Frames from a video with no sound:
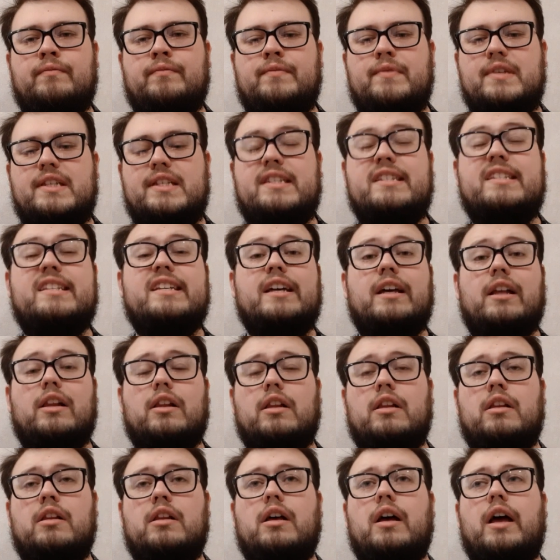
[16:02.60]

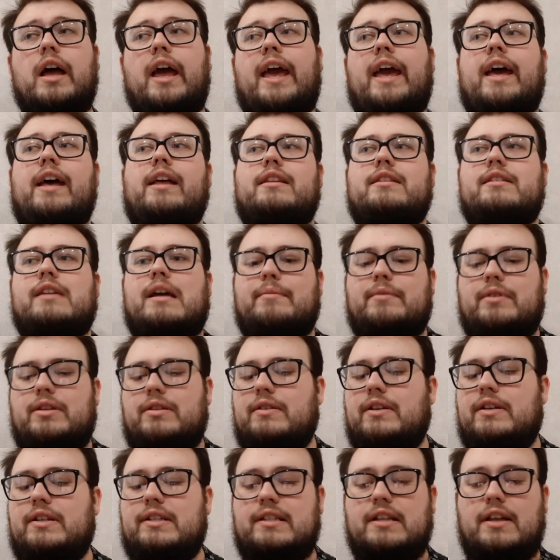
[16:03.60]
still. And I mean,
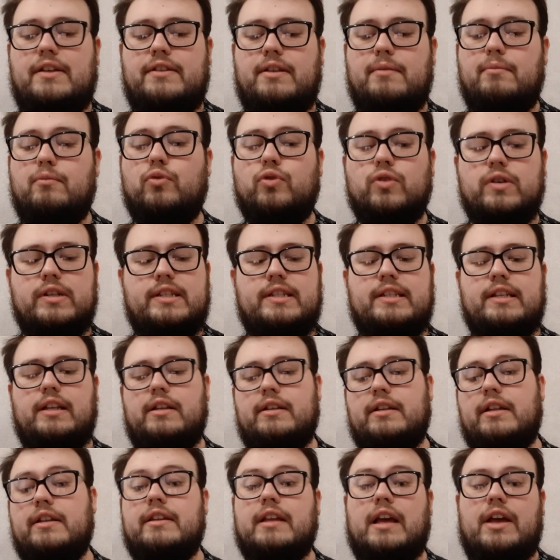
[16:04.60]
there's nothing more still
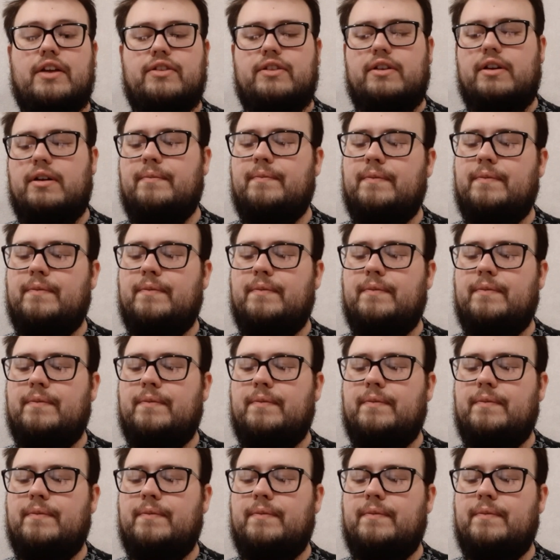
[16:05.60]
than that.